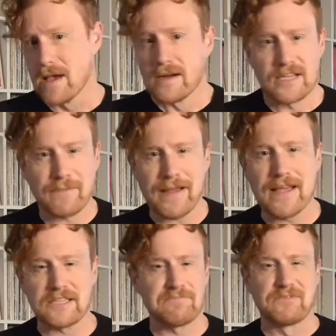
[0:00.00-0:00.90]
Despite
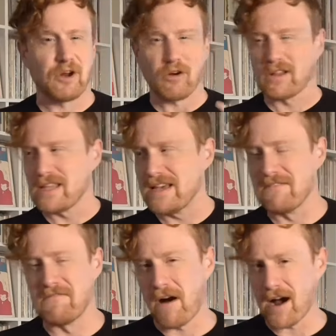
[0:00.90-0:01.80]
its darkly
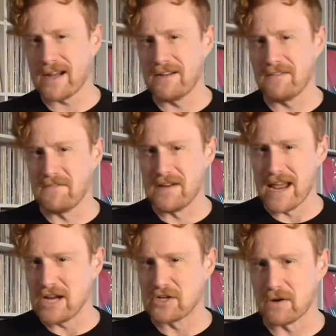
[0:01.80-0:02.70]
evocative
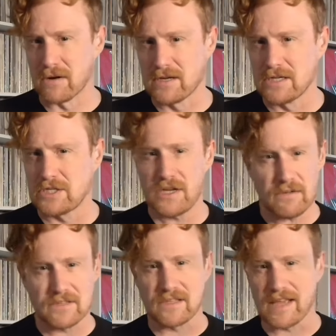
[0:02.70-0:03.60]
nature,
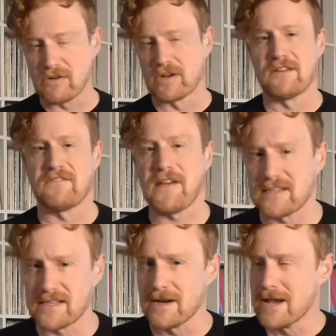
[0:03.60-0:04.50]
Shields later confessed
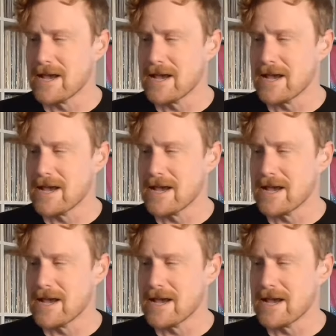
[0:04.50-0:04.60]
that